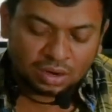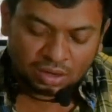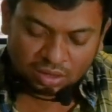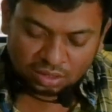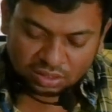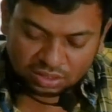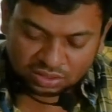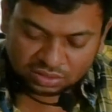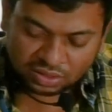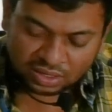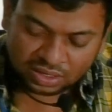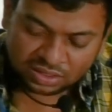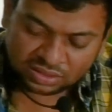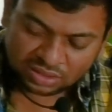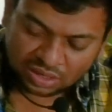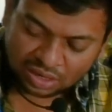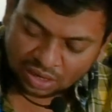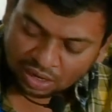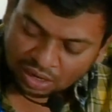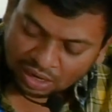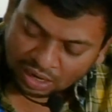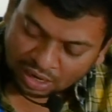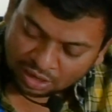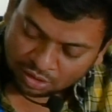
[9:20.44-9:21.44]
districts
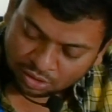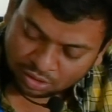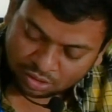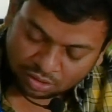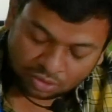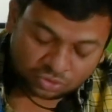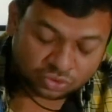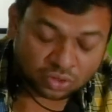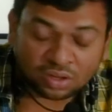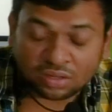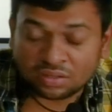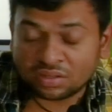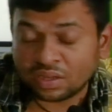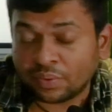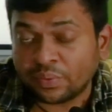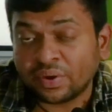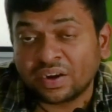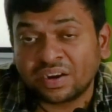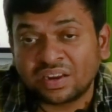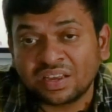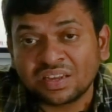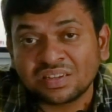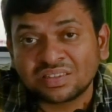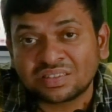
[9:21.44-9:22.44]
and
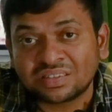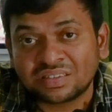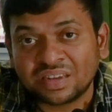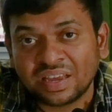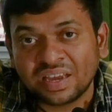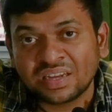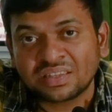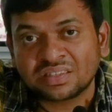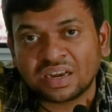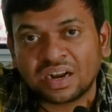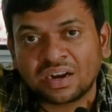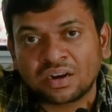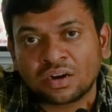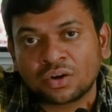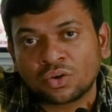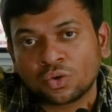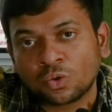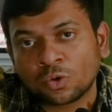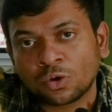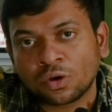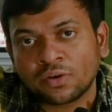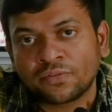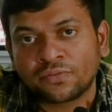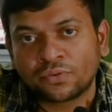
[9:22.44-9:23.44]
17 states and a
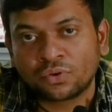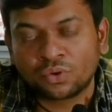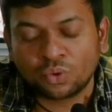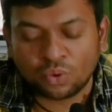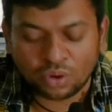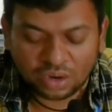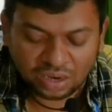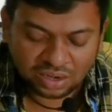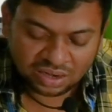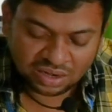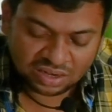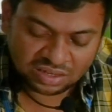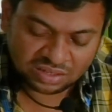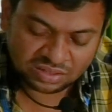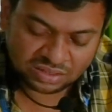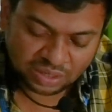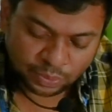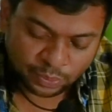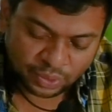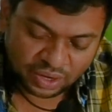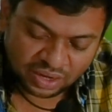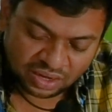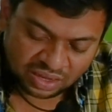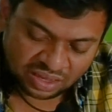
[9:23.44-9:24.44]
total of
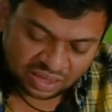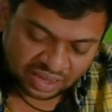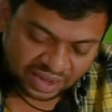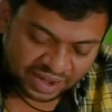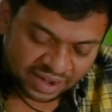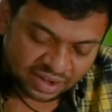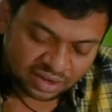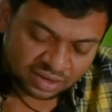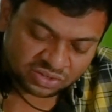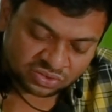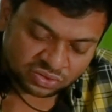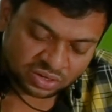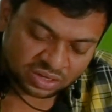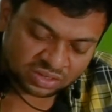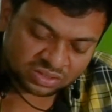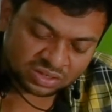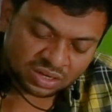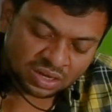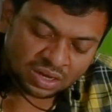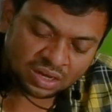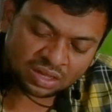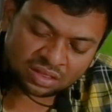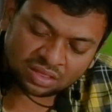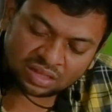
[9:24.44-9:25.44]
278 districts.
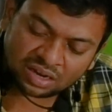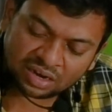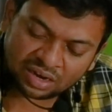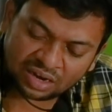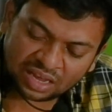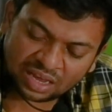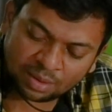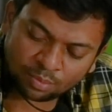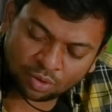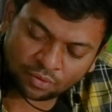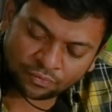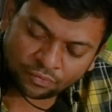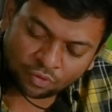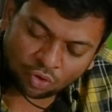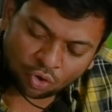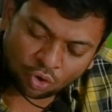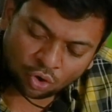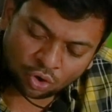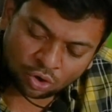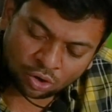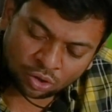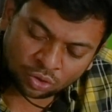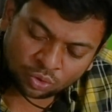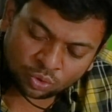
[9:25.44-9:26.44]
The name of
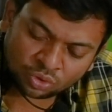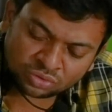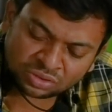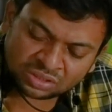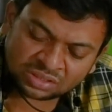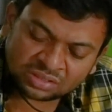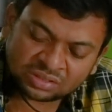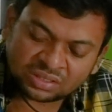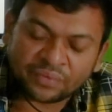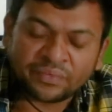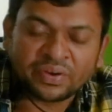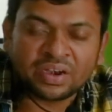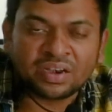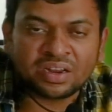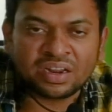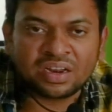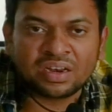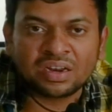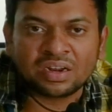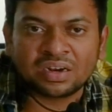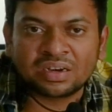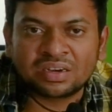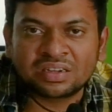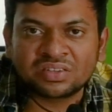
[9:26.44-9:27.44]
all those
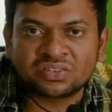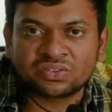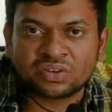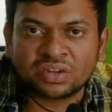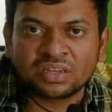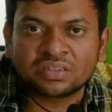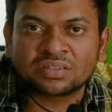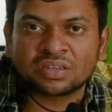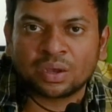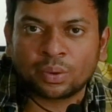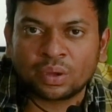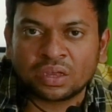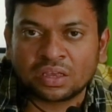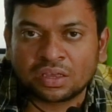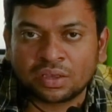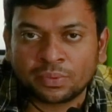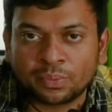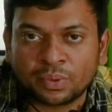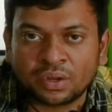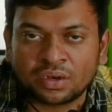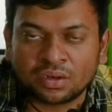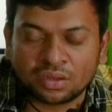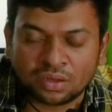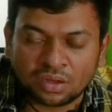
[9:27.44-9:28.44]
17 districts have
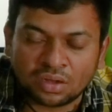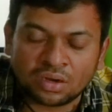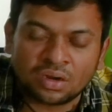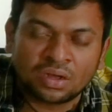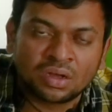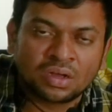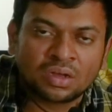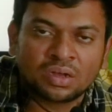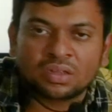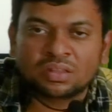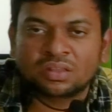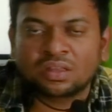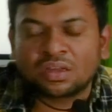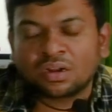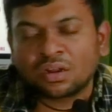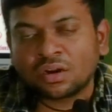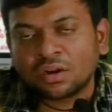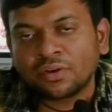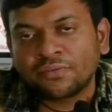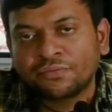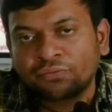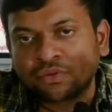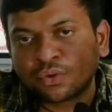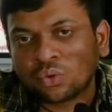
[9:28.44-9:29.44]
given here. There are
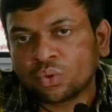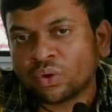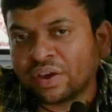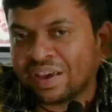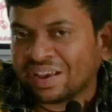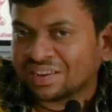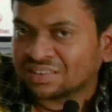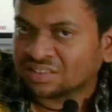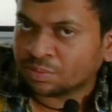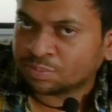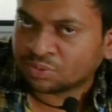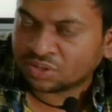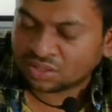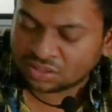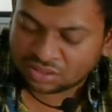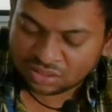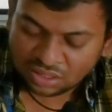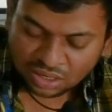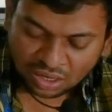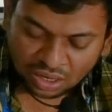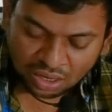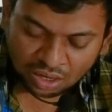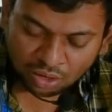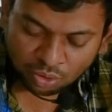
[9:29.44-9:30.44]
a few exceptions.
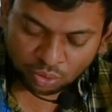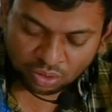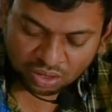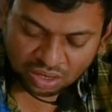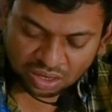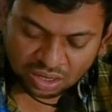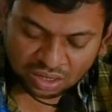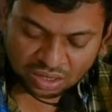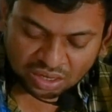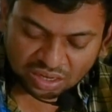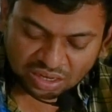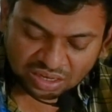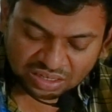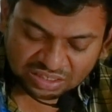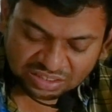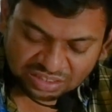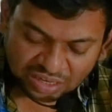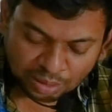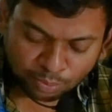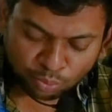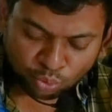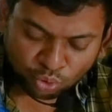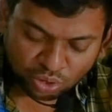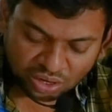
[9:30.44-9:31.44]
Okay,
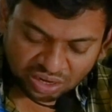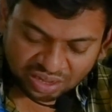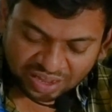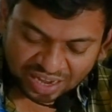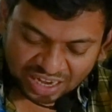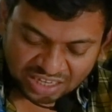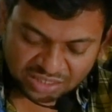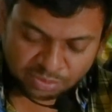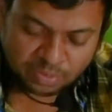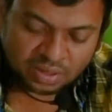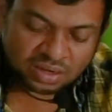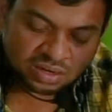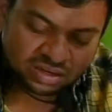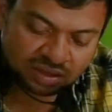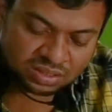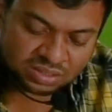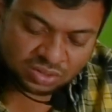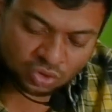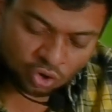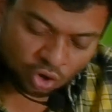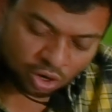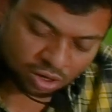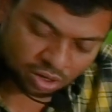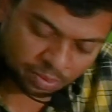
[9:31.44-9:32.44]
Jammu and Kashmir is
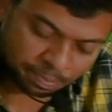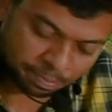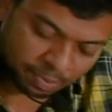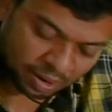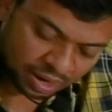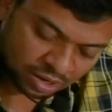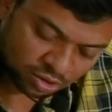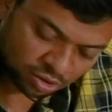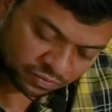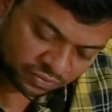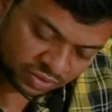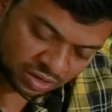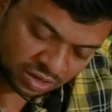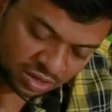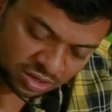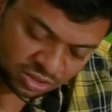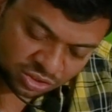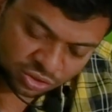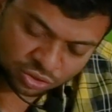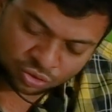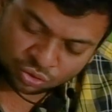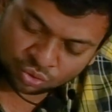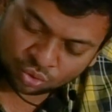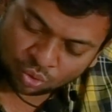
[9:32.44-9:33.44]
not part of the
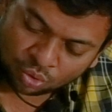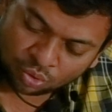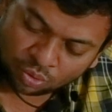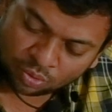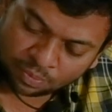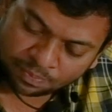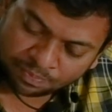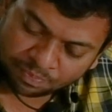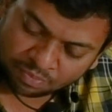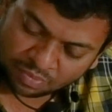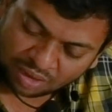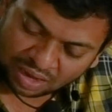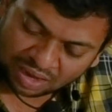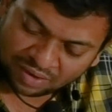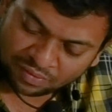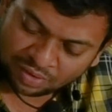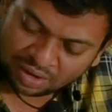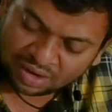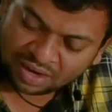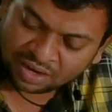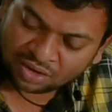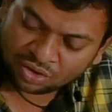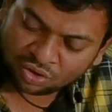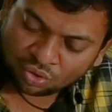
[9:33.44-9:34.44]
list. So I will
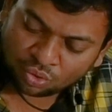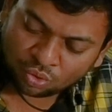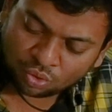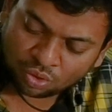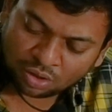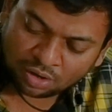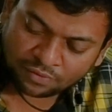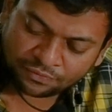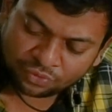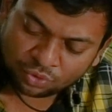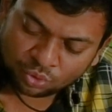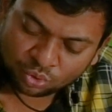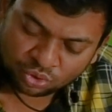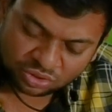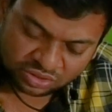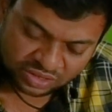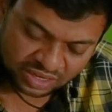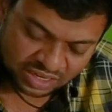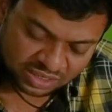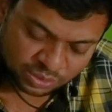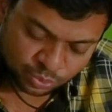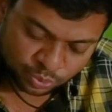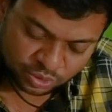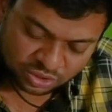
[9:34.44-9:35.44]
let you know a few
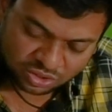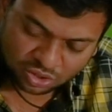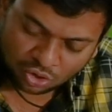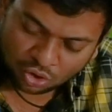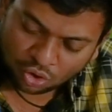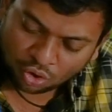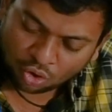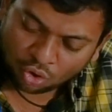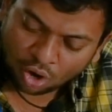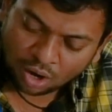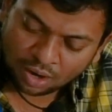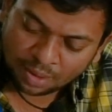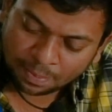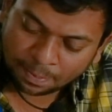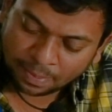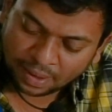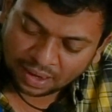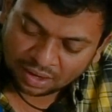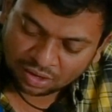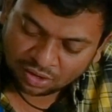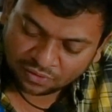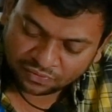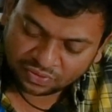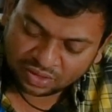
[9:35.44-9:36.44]
states which are not
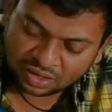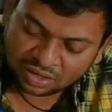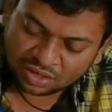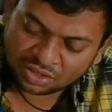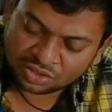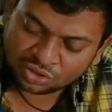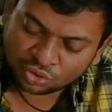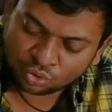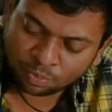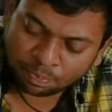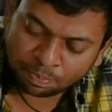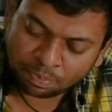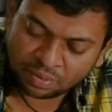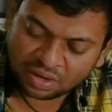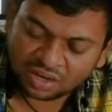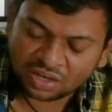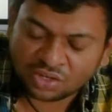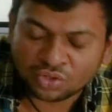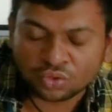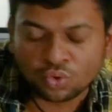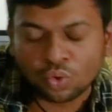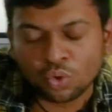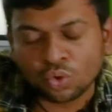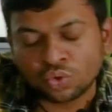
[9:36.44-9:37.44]
part of the list. You
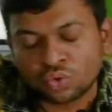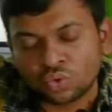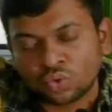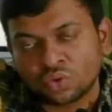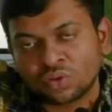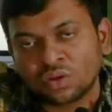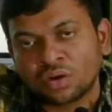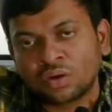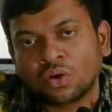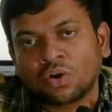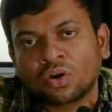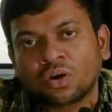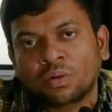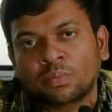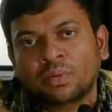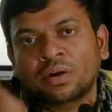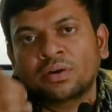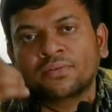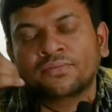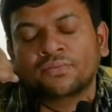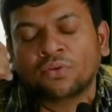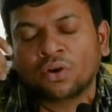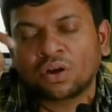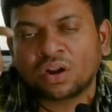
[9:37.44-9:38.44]
please go through the
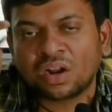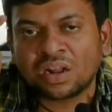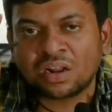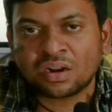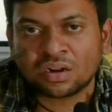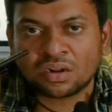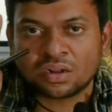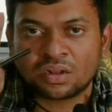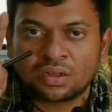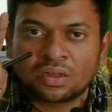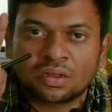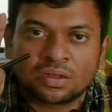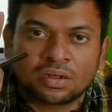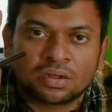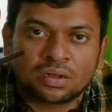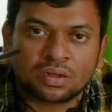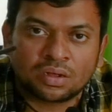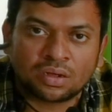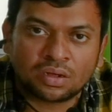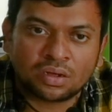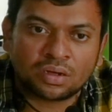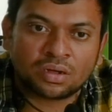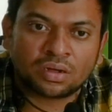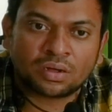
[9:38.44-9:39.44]
document for
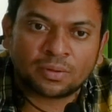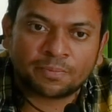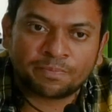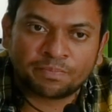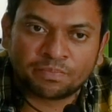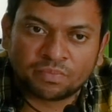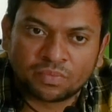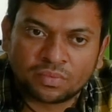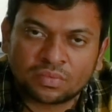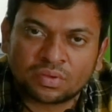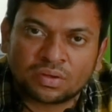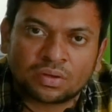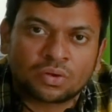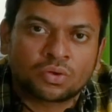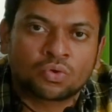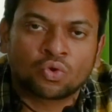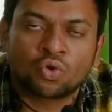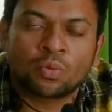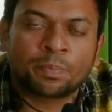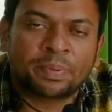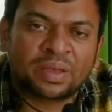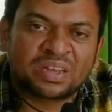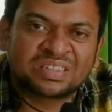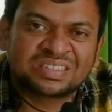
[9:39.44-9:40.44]
our
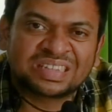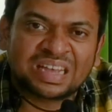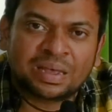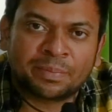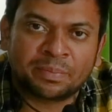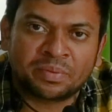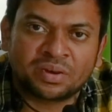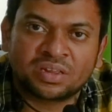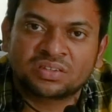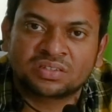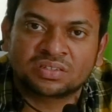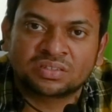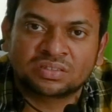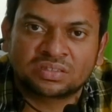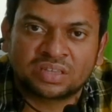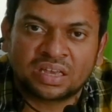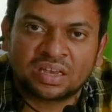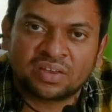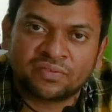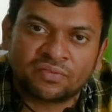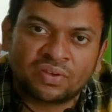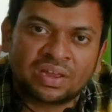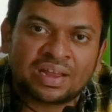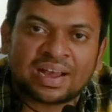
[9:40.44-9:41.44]
group examination
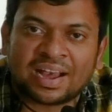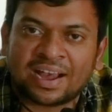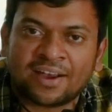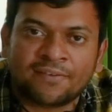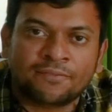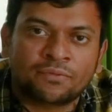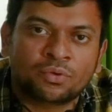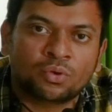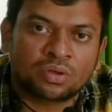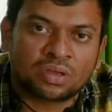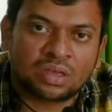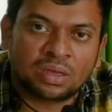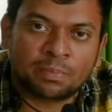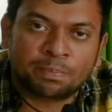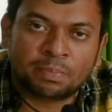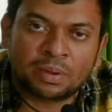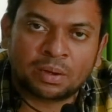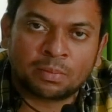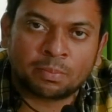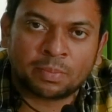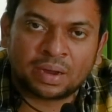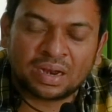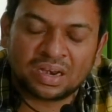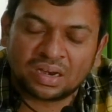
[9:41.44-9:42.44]
sake. We have to keep
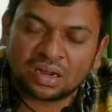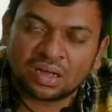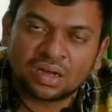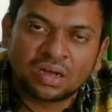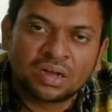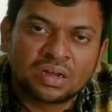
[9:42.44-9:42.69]
in mind